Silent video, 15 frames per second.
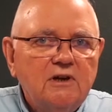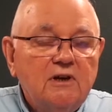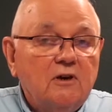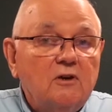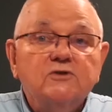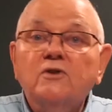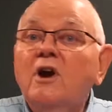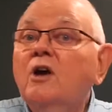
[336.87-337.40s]

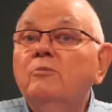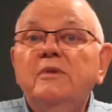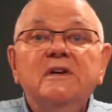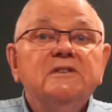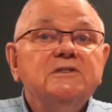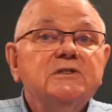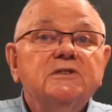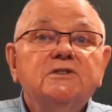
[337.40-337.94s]
those are all
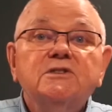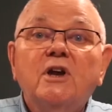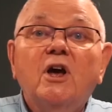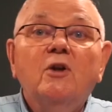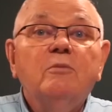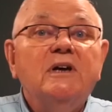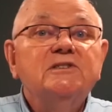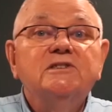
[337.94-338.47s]
being
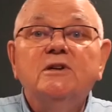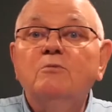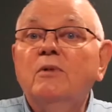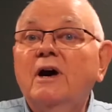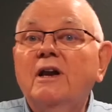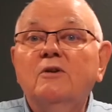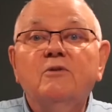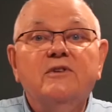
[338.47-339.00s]
installed by
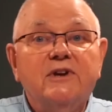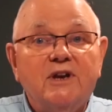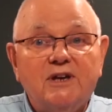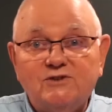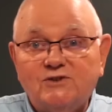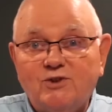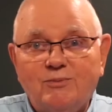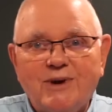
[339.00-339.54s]
somebody with an
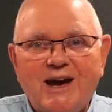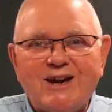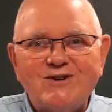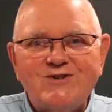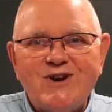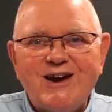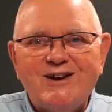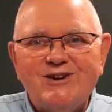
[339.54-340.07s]
electrical
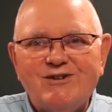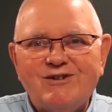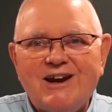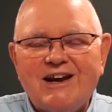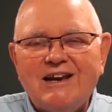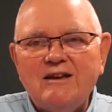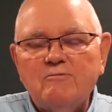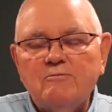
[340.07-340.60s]
background, all righty?